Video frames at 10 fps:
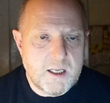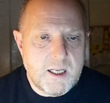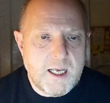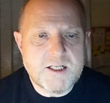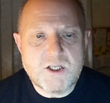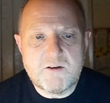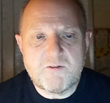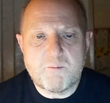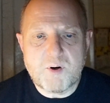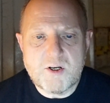It's a different
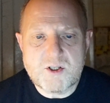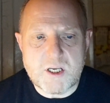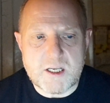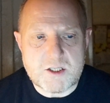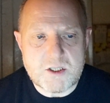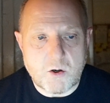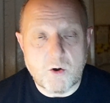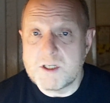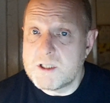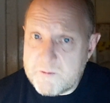process, or a
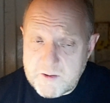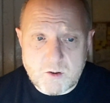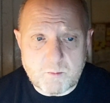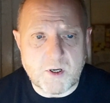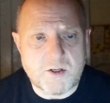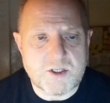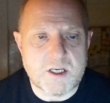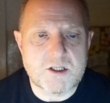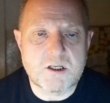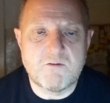difficult process, to
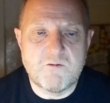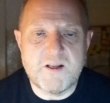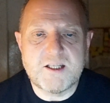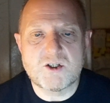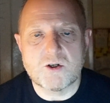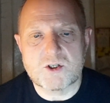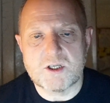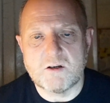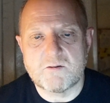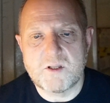convince
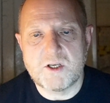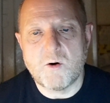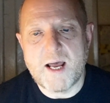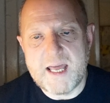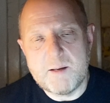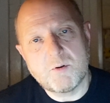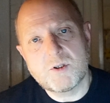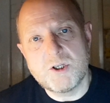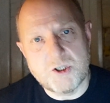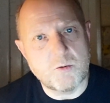yourself that you're able to
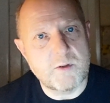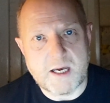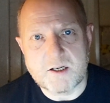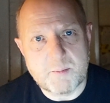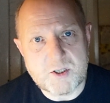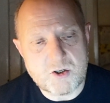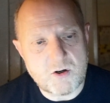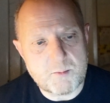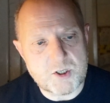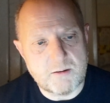do without a prescription.